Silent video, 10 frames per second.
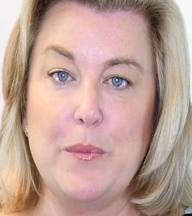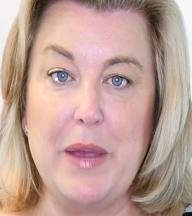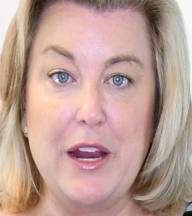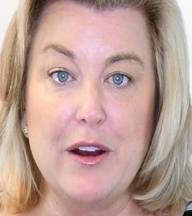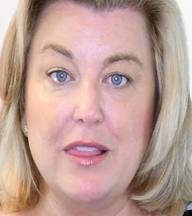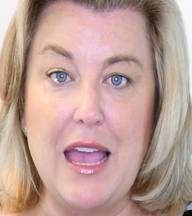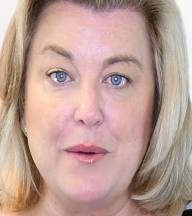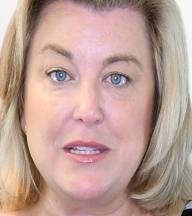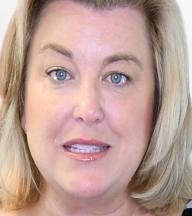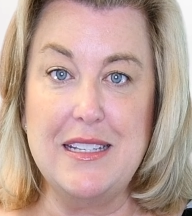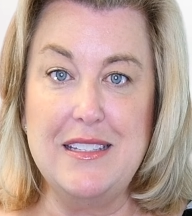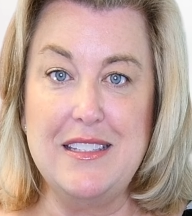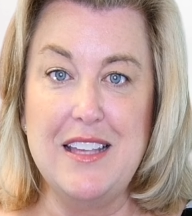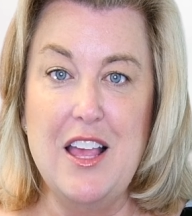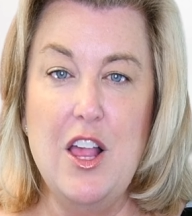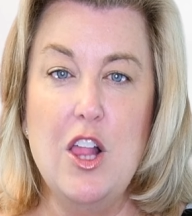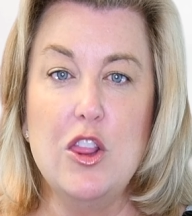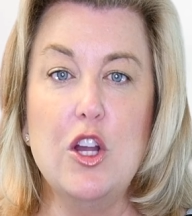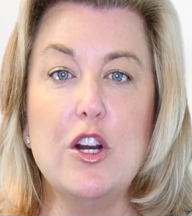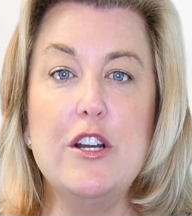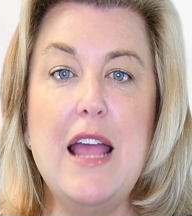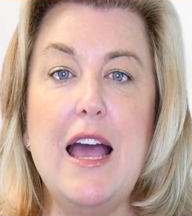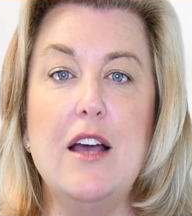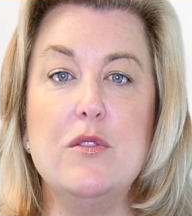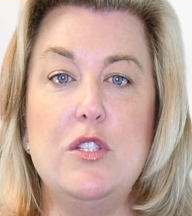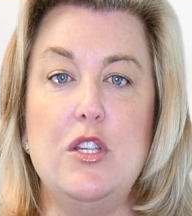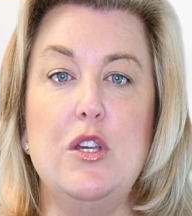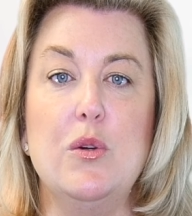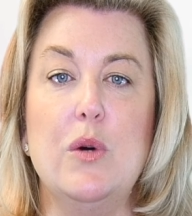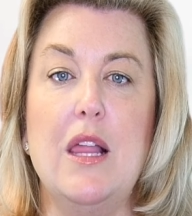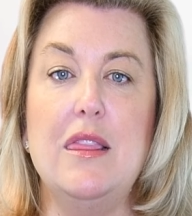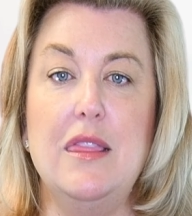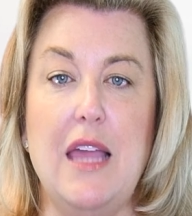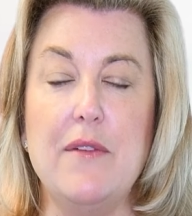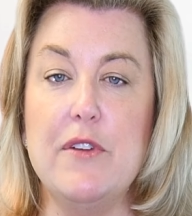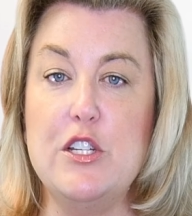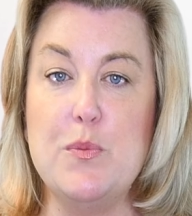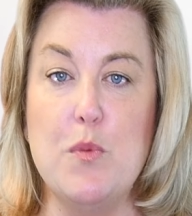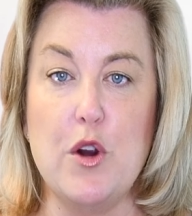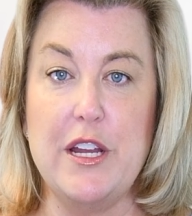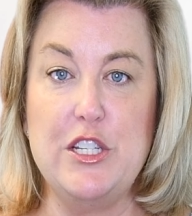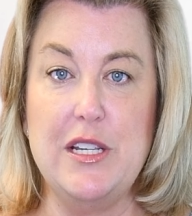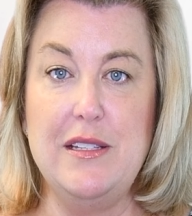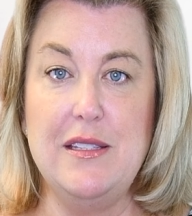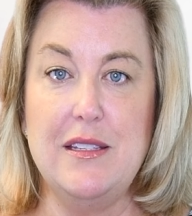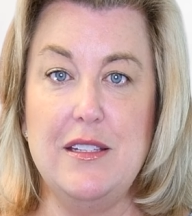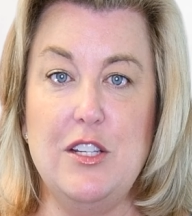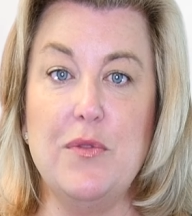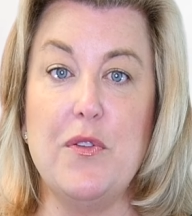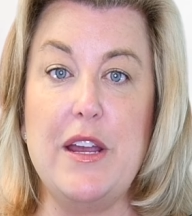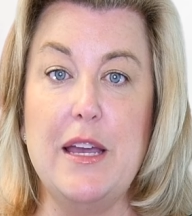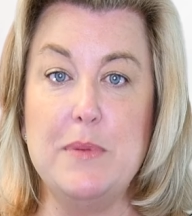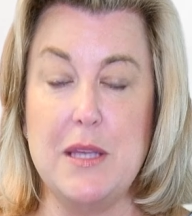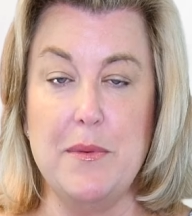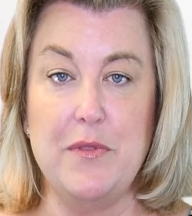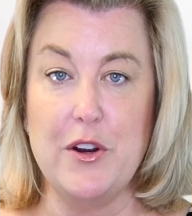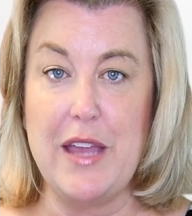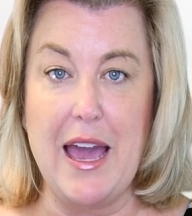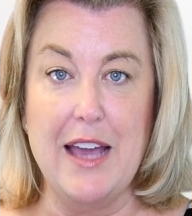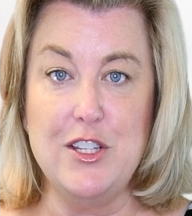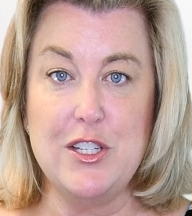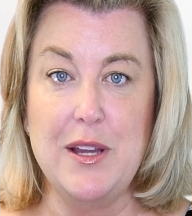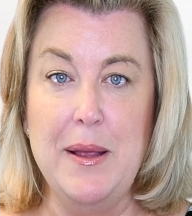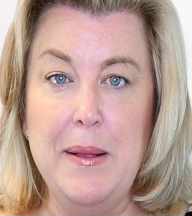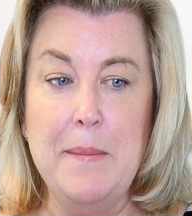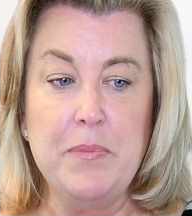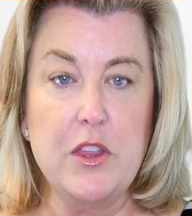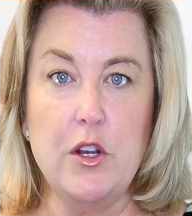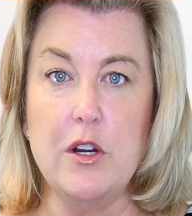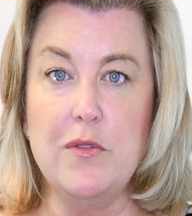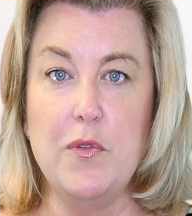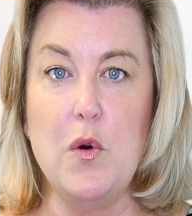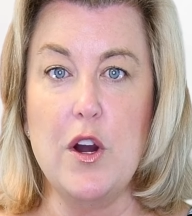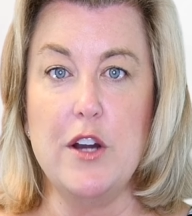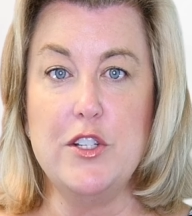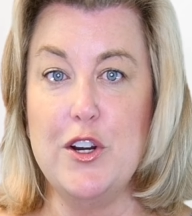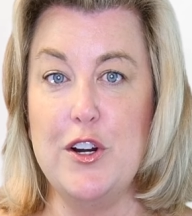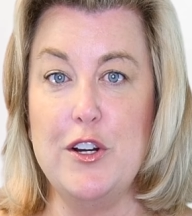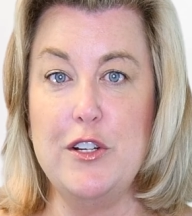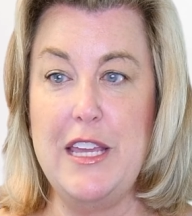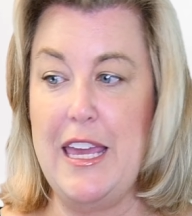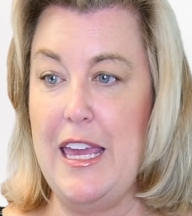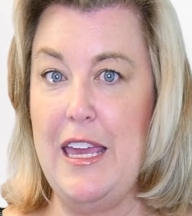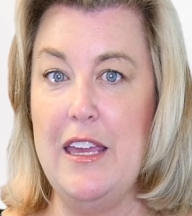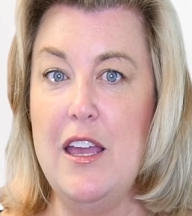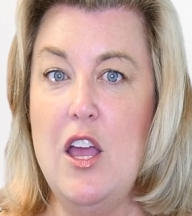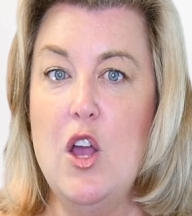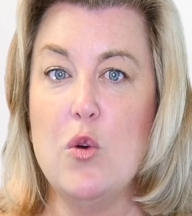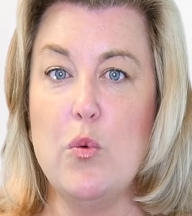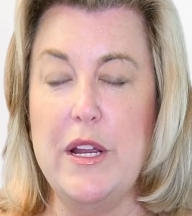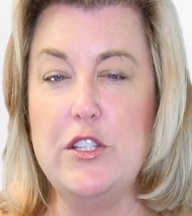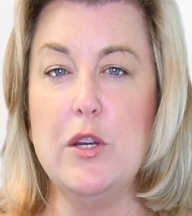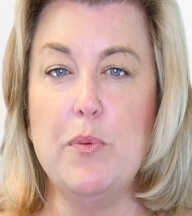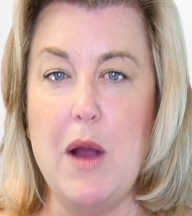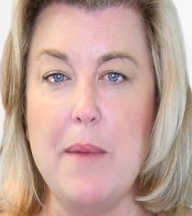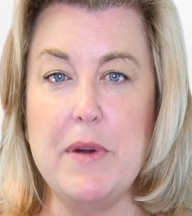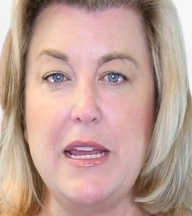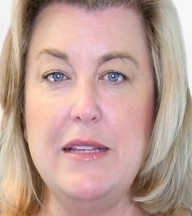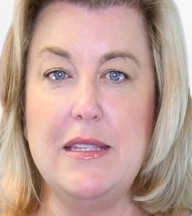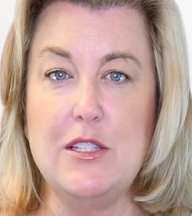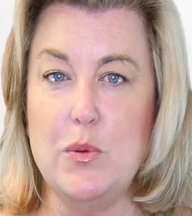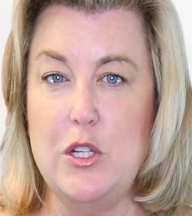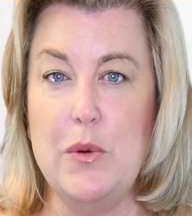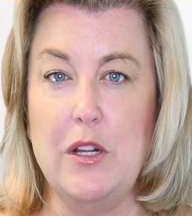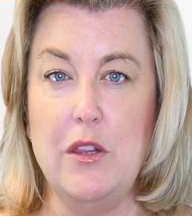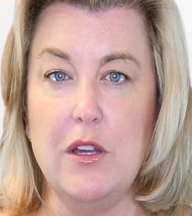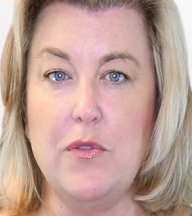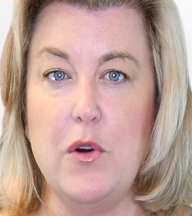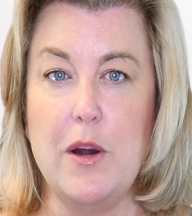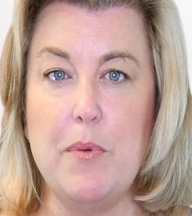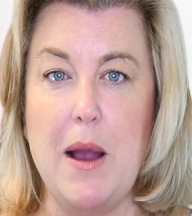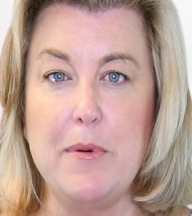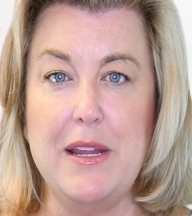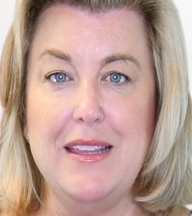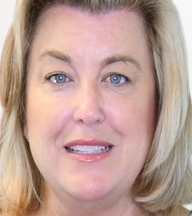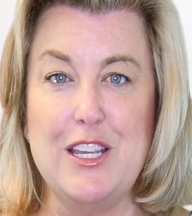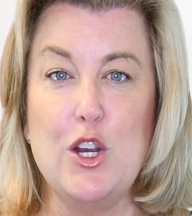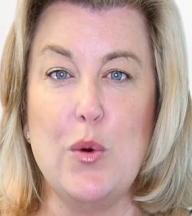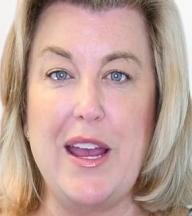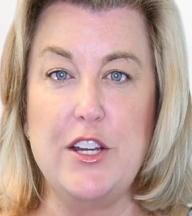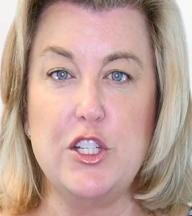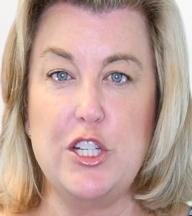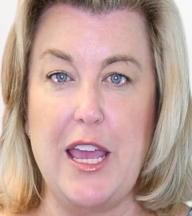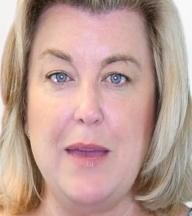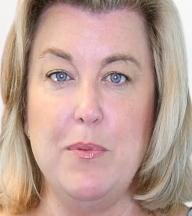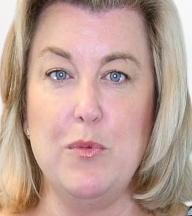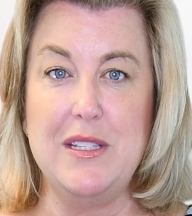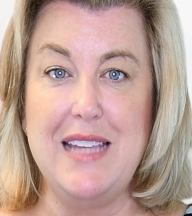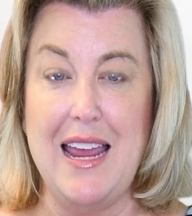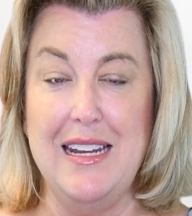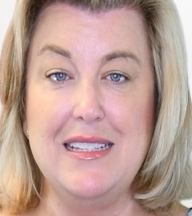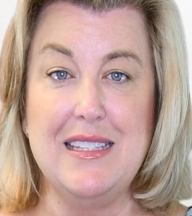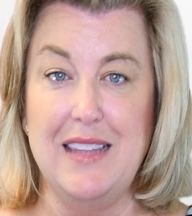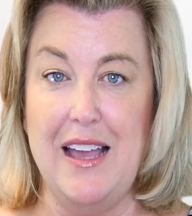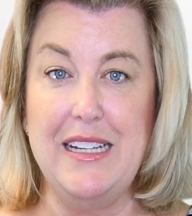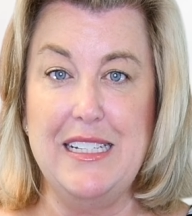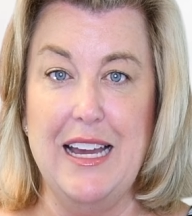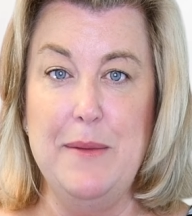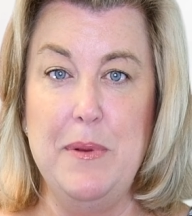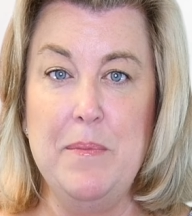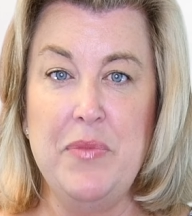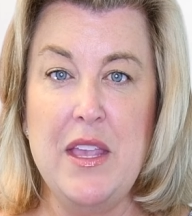repair allowances, learn how to leverage mortgages to free up some of your cash, learn for turnkey rental properties. That's what you want to look for, a property that's in great shape with tenants lined up.